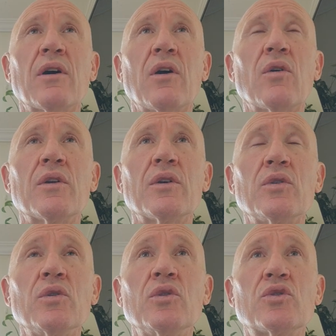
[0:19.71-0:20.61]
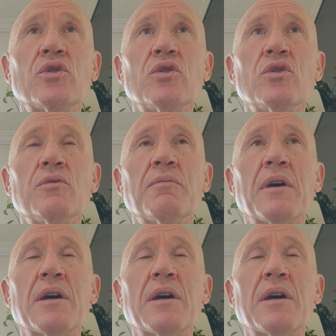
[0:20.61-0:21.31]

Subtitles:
on YouTube